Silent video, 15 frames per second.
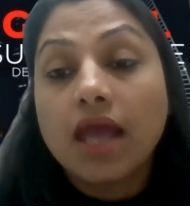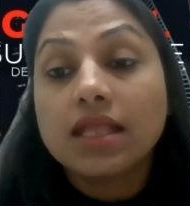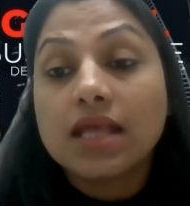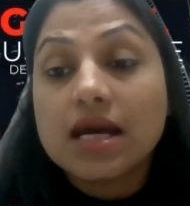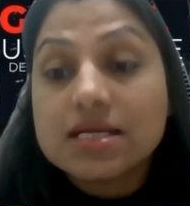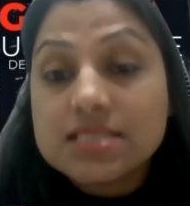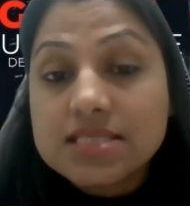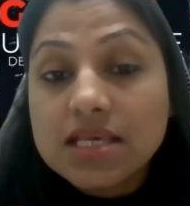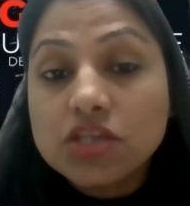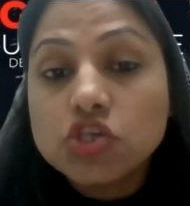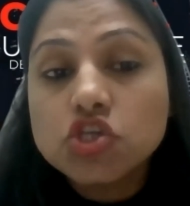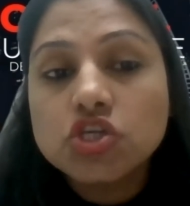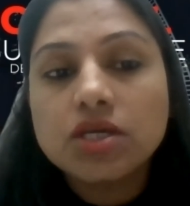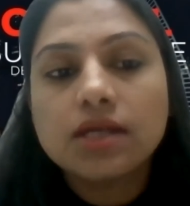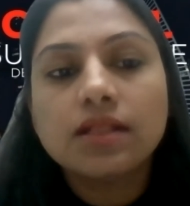an
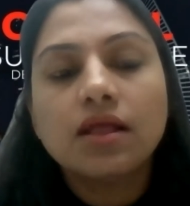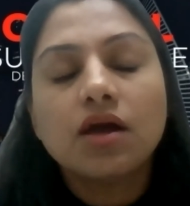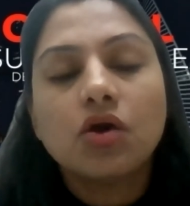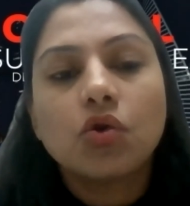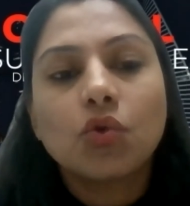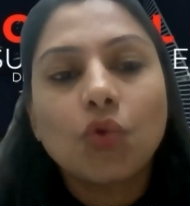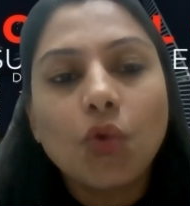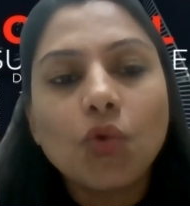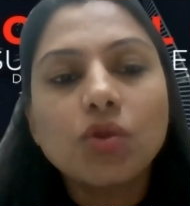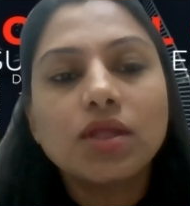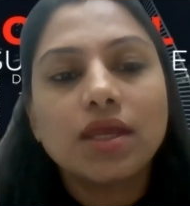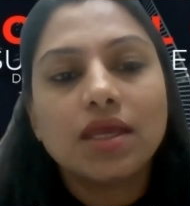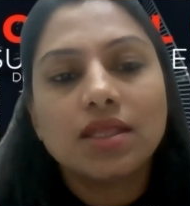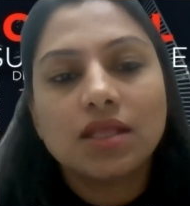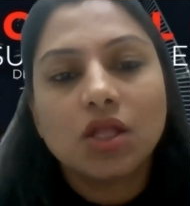essential role
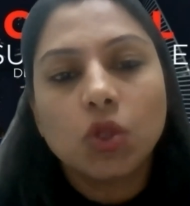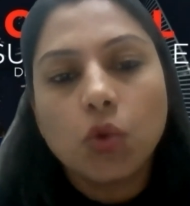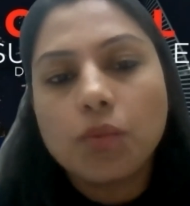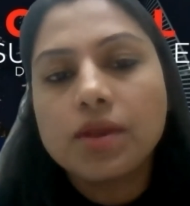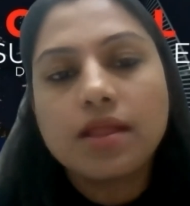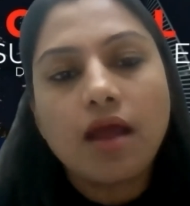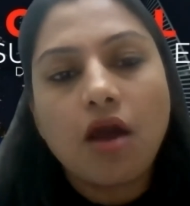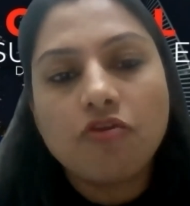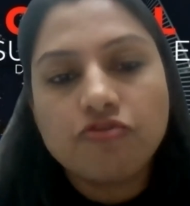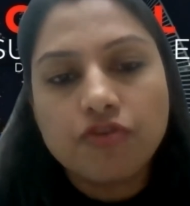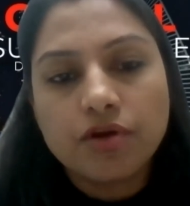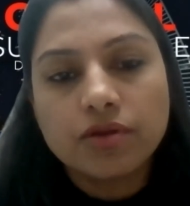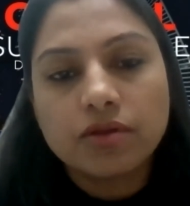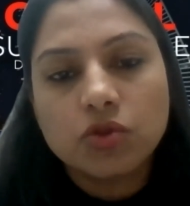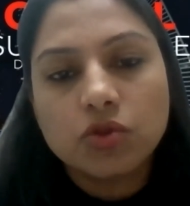in global
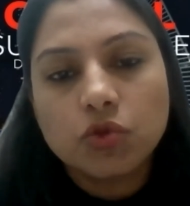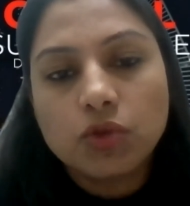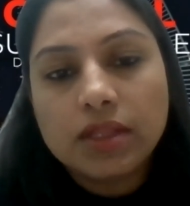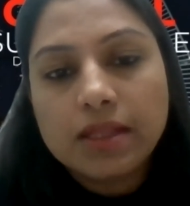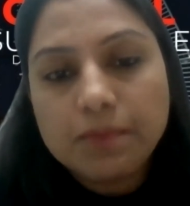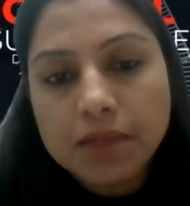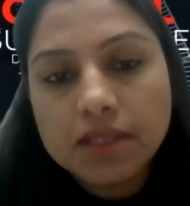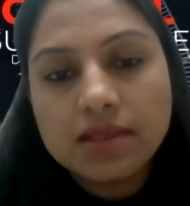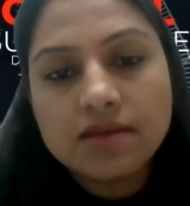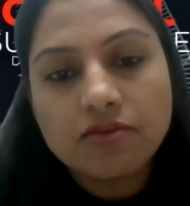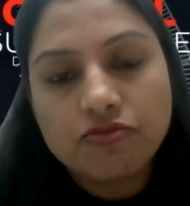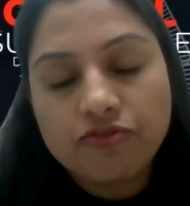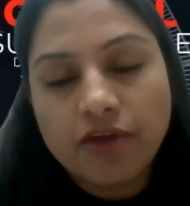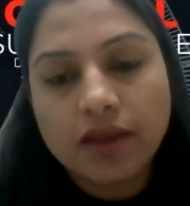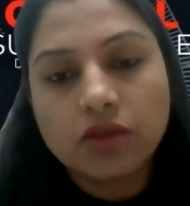effort to limit the
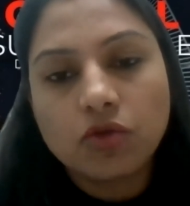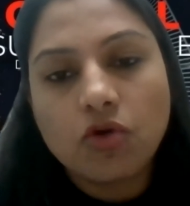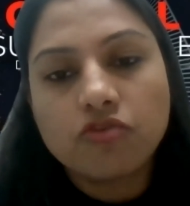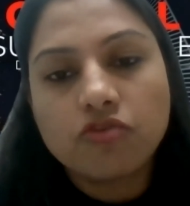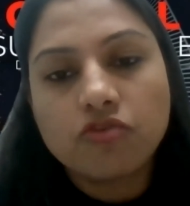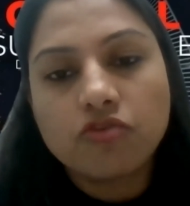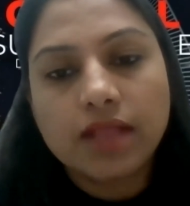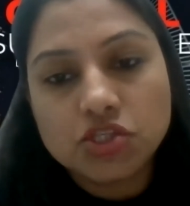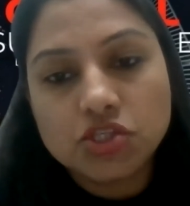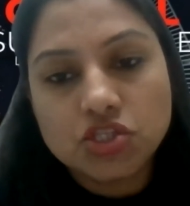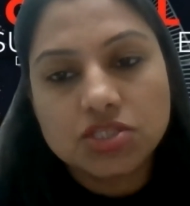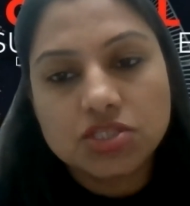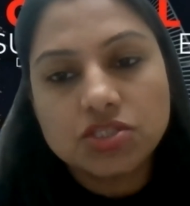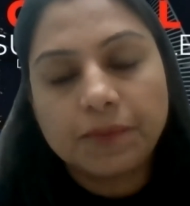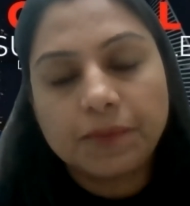effect of climate
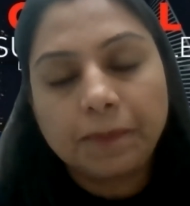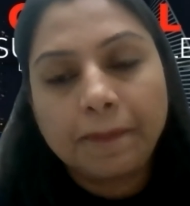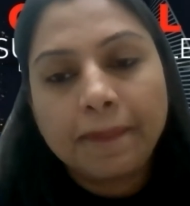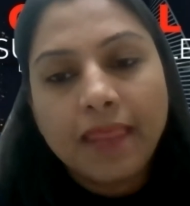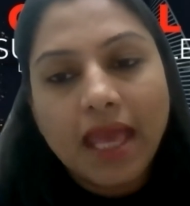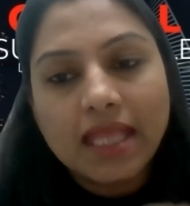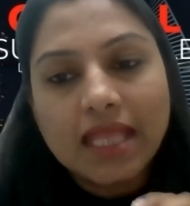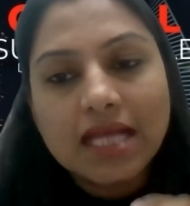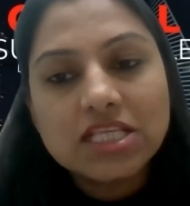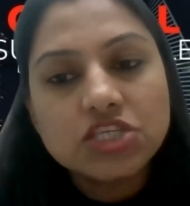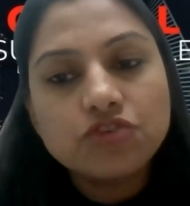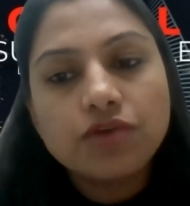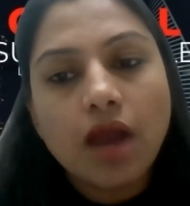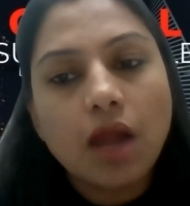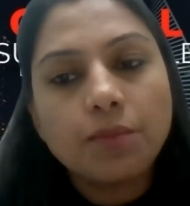change and
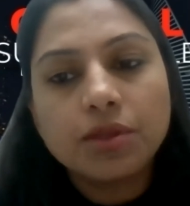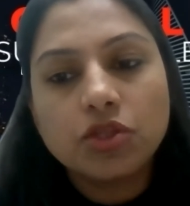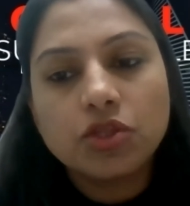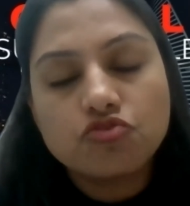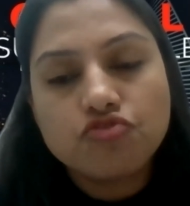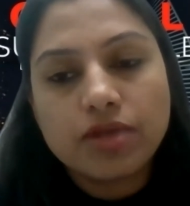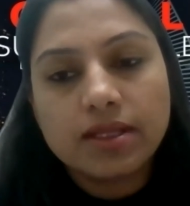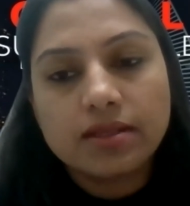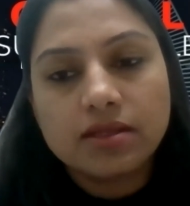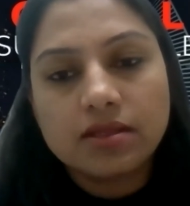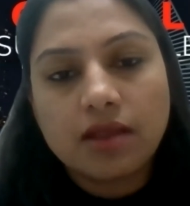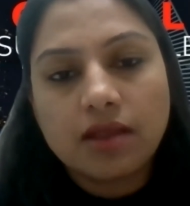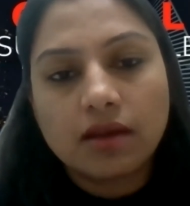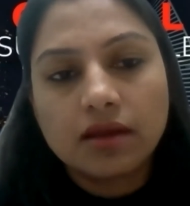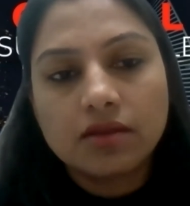achieve carbon
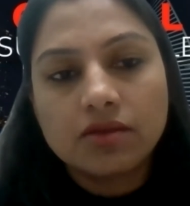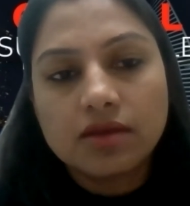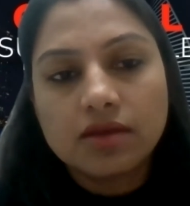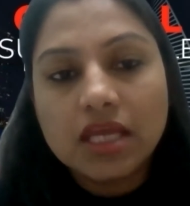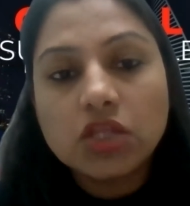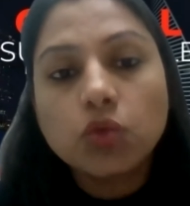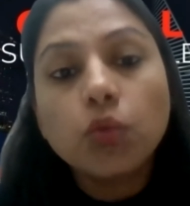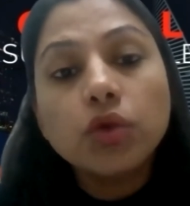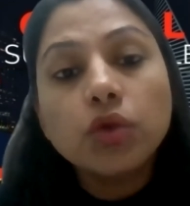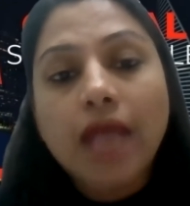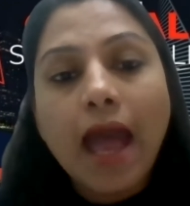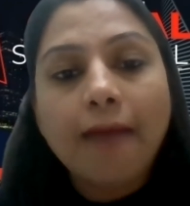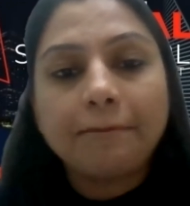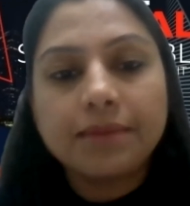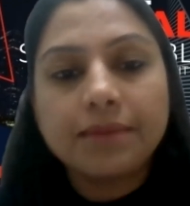neutrality target. It would
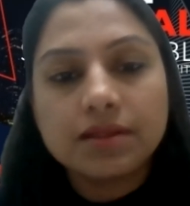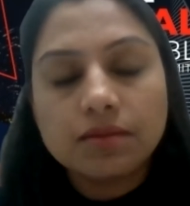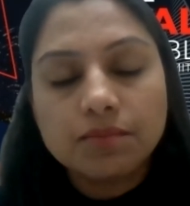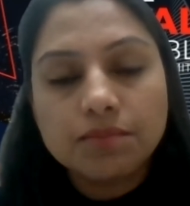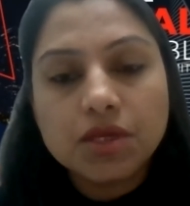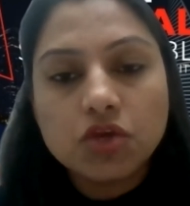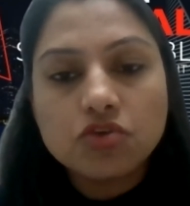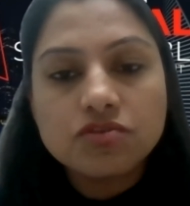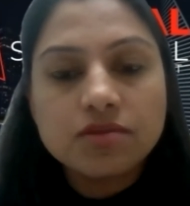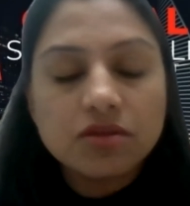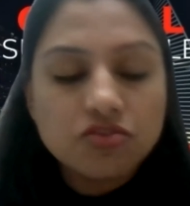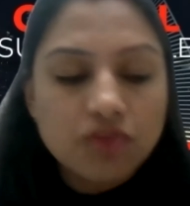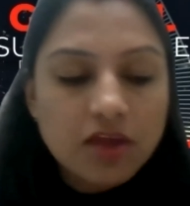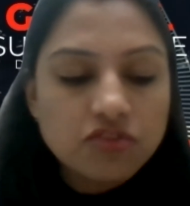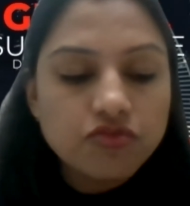happen because the
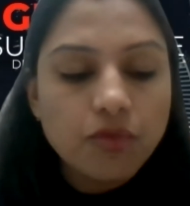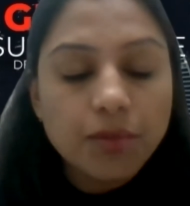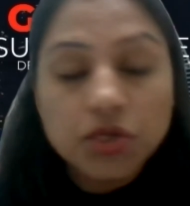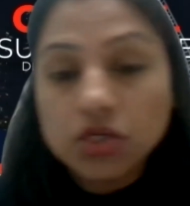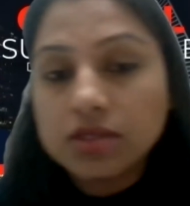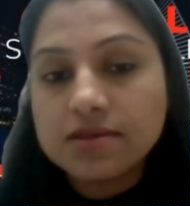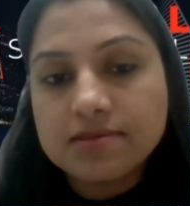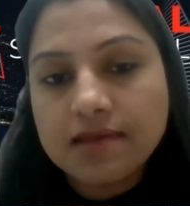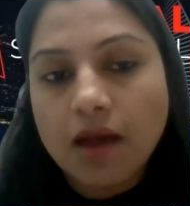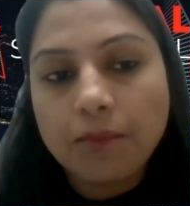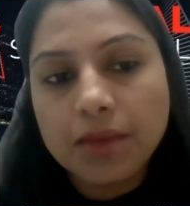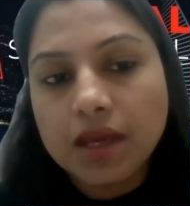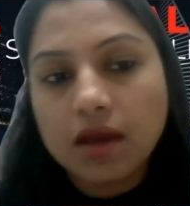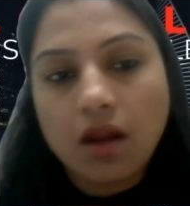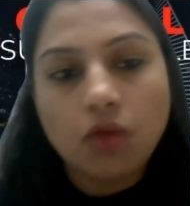transformation is
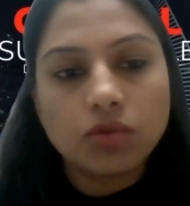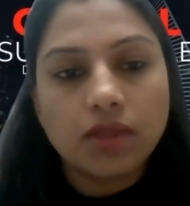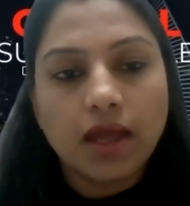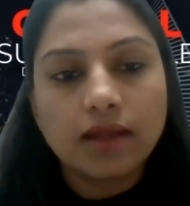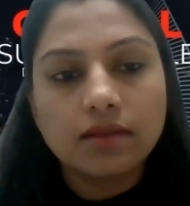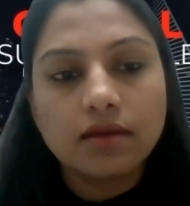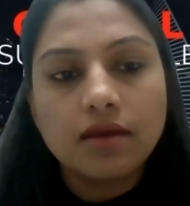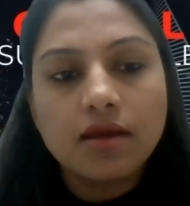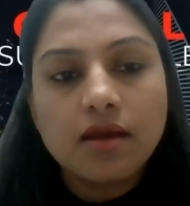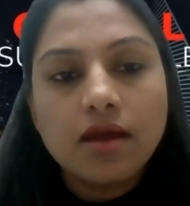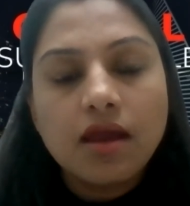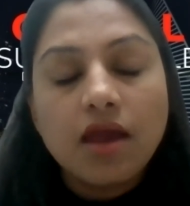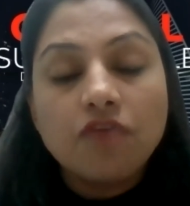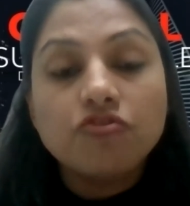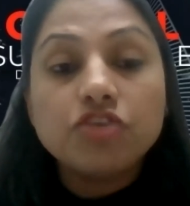coming around that,
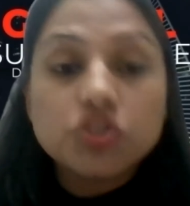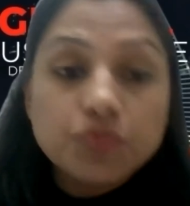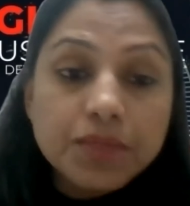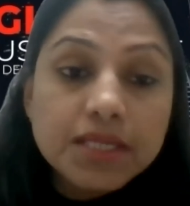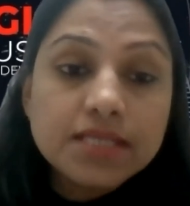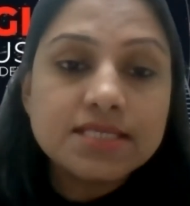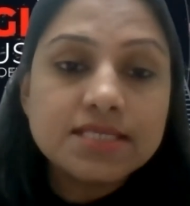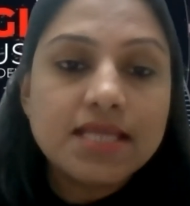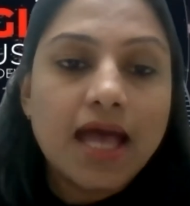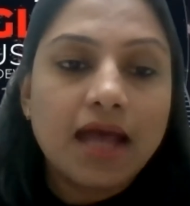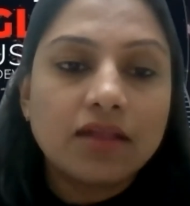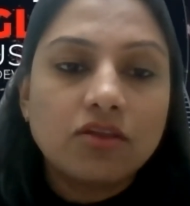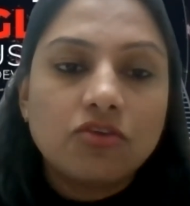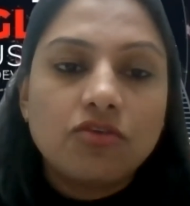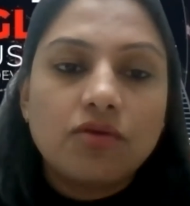which means
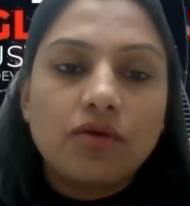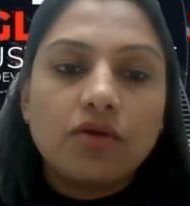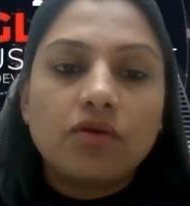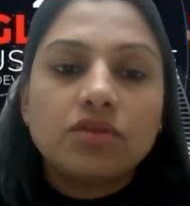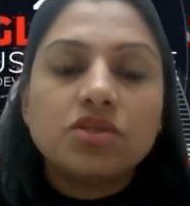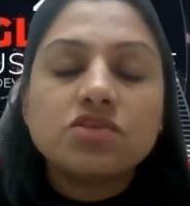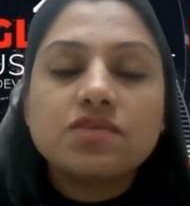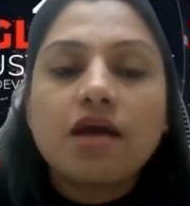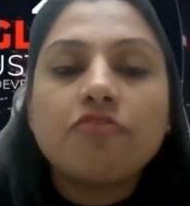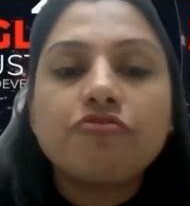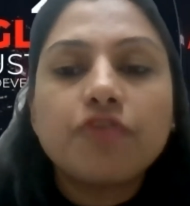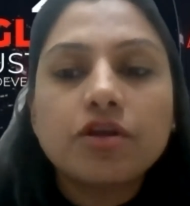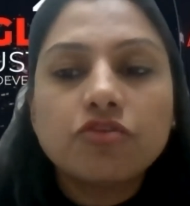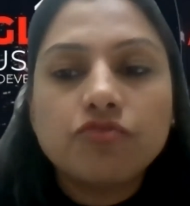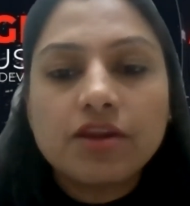that this
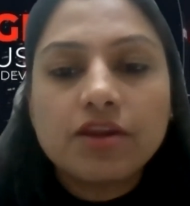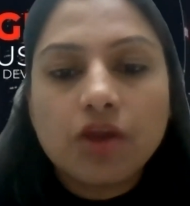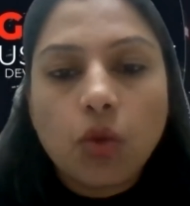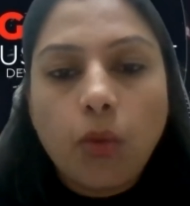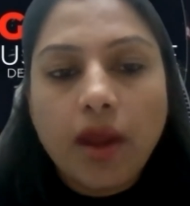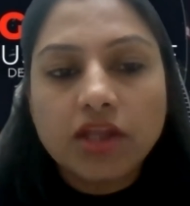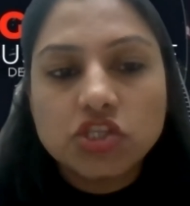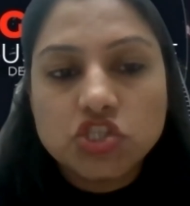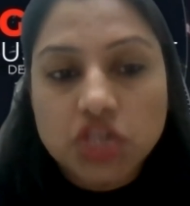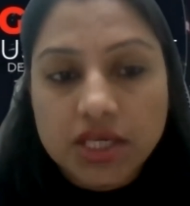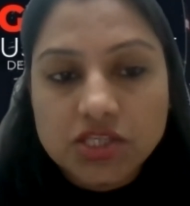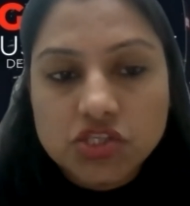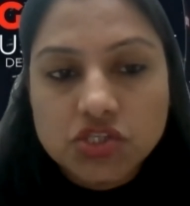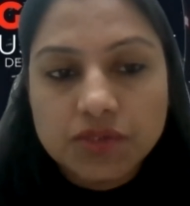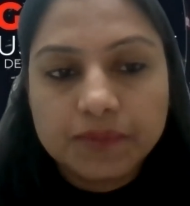effort will require
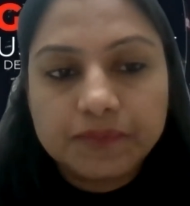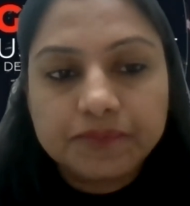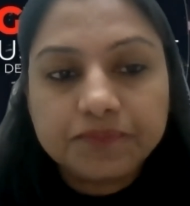change.